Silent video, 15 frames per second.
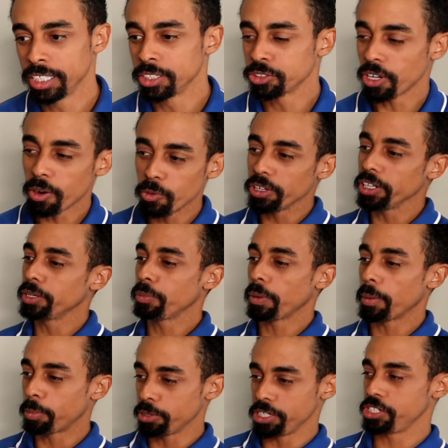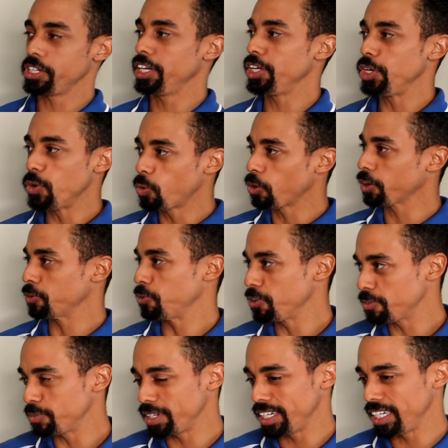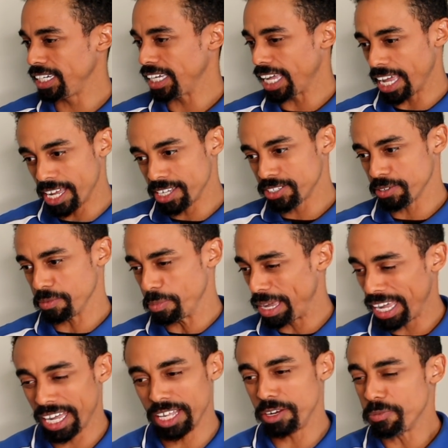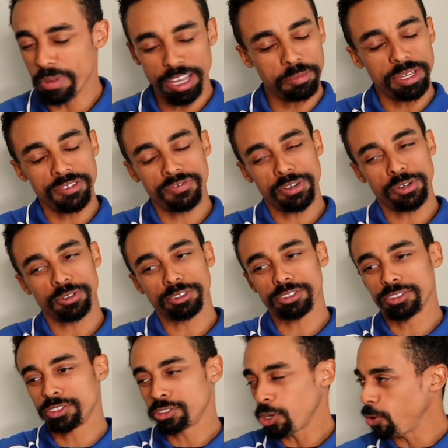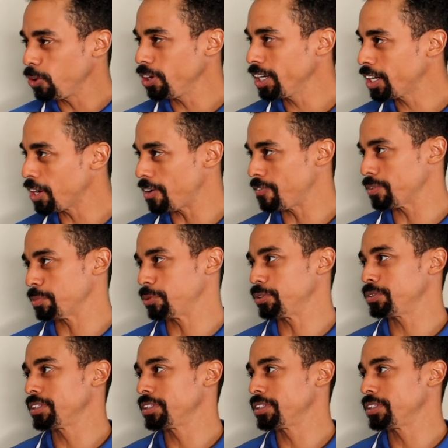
So I really appreciate you working with me as a man. You made me feel totally comfortable.